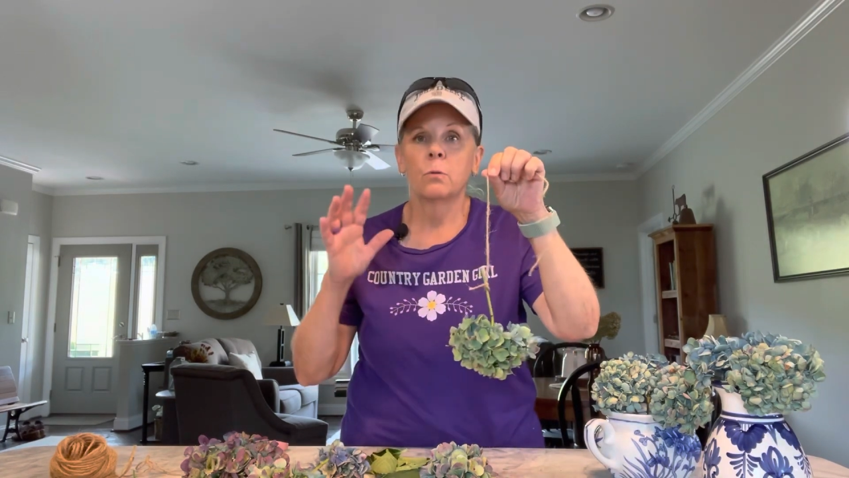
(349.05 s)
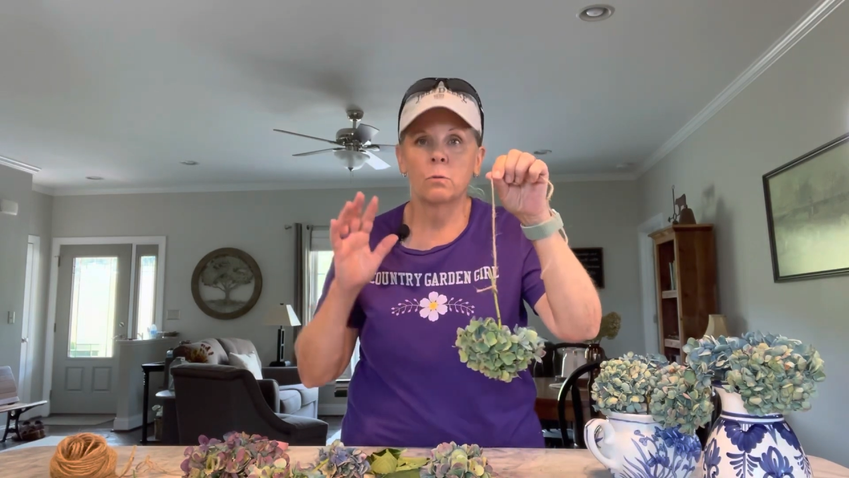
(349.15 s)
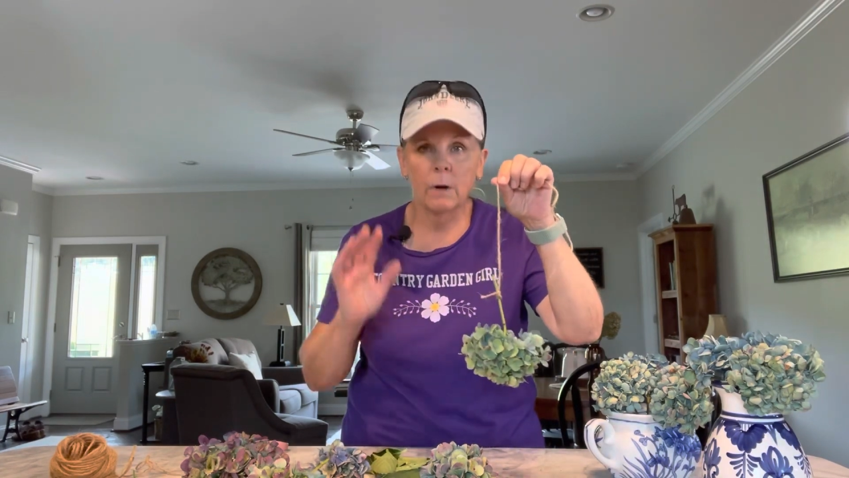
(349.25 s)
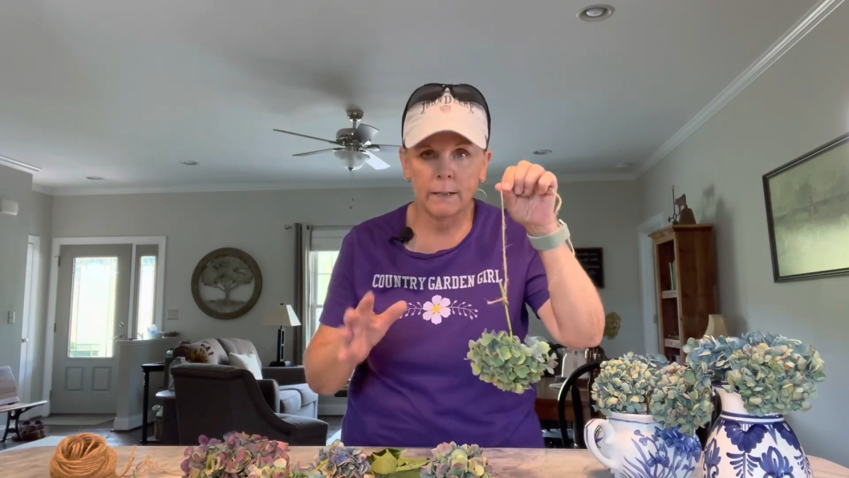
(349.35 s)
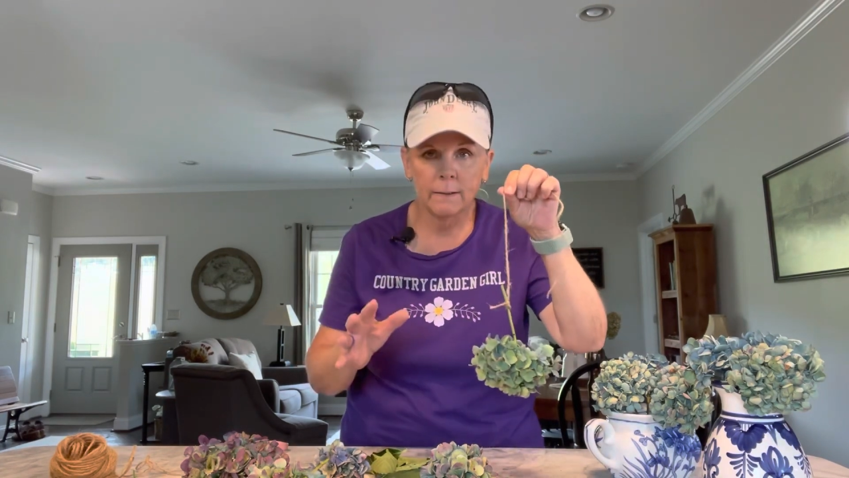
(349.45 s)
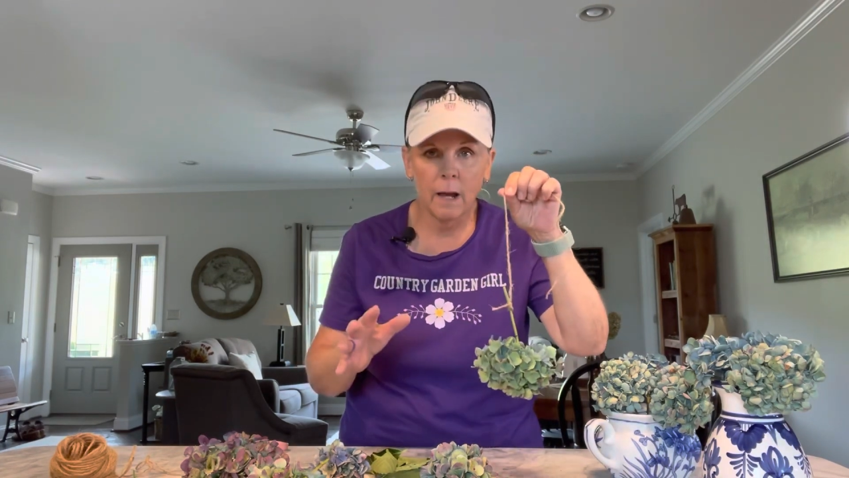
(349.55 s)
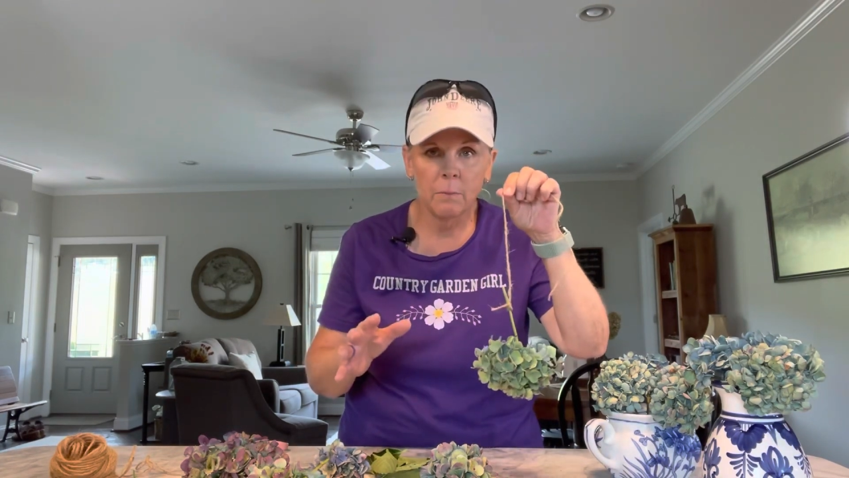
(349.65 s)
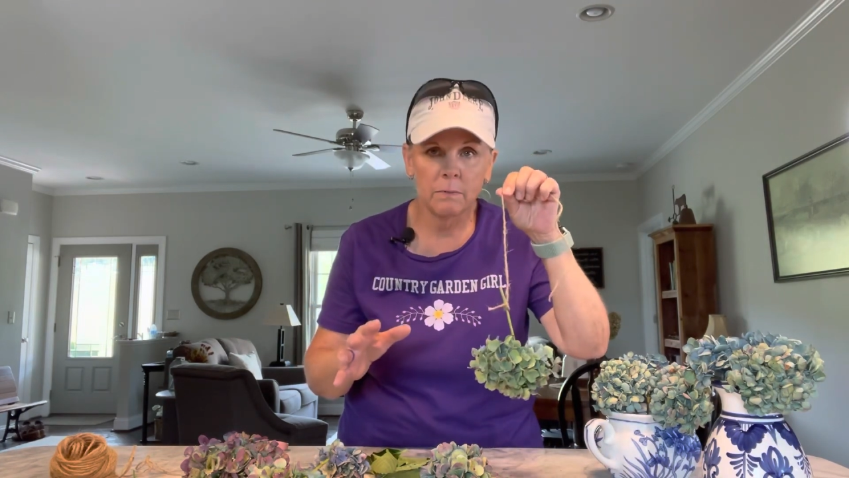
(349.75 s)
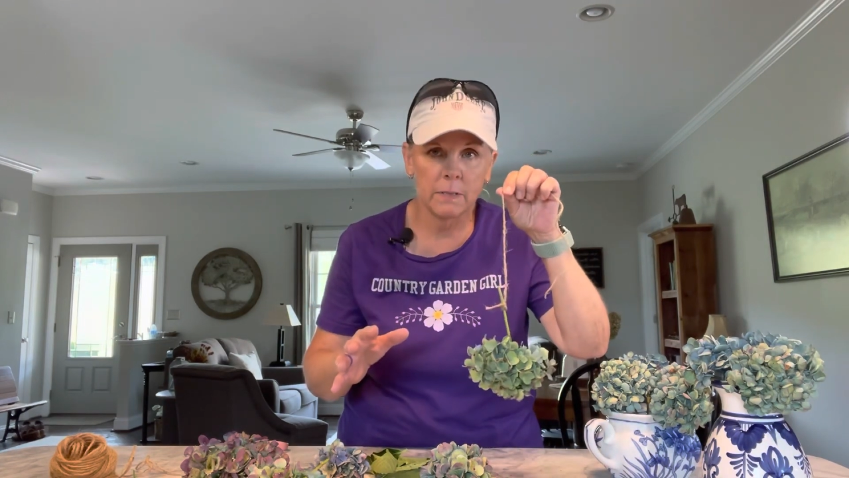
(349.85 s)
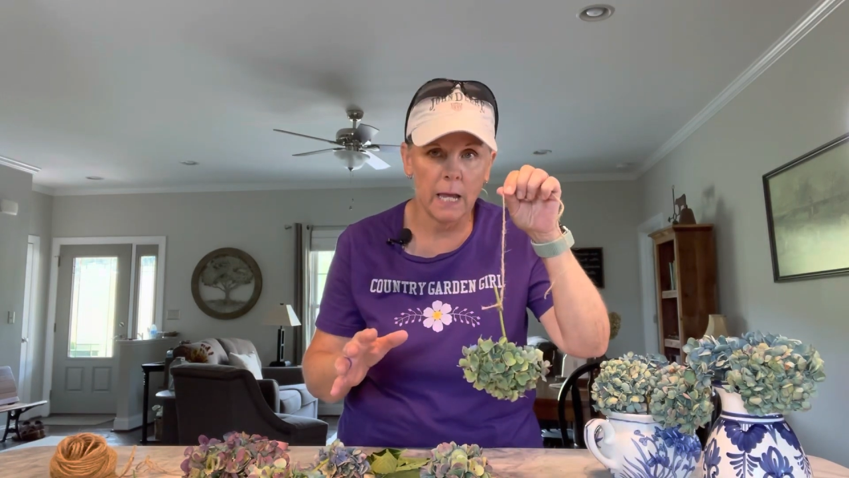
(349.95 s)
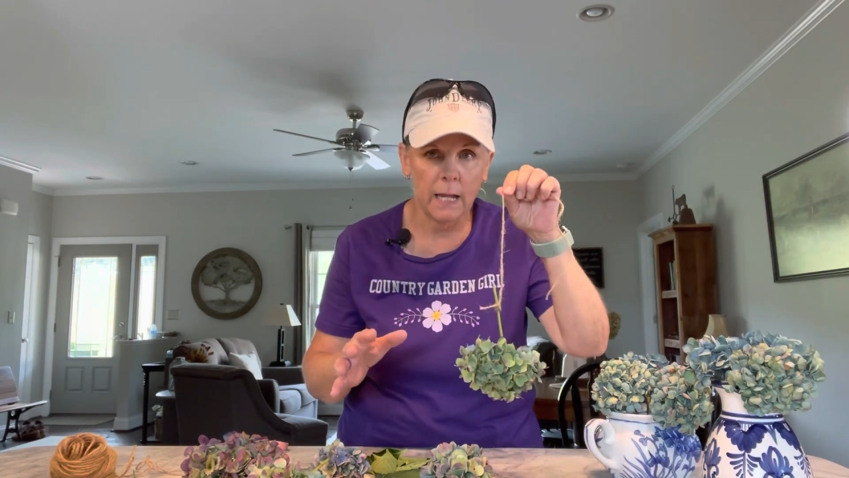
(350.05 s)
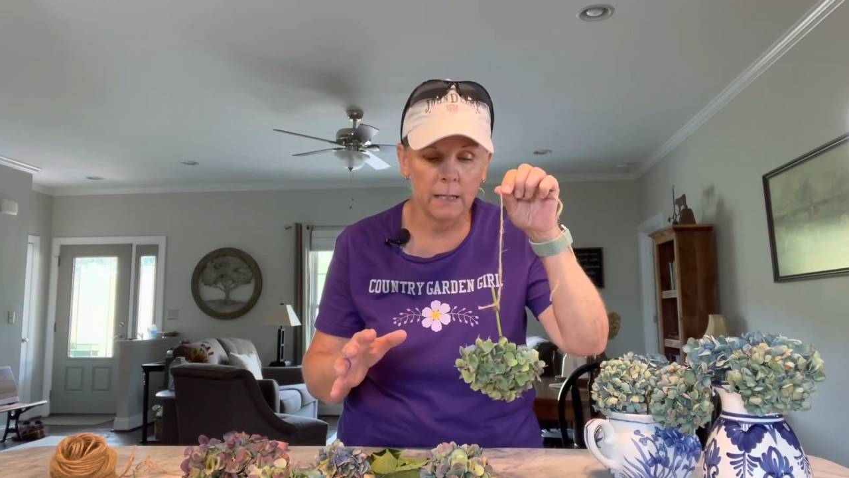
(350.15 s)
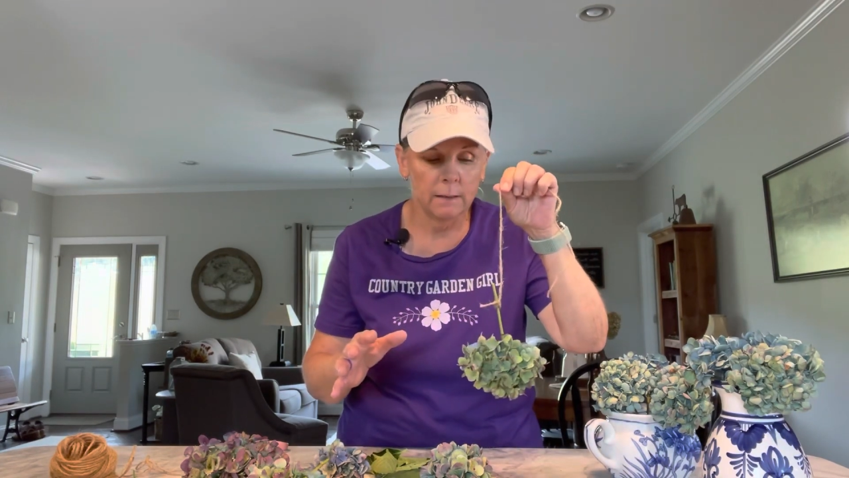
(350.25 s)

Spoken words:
right time of day,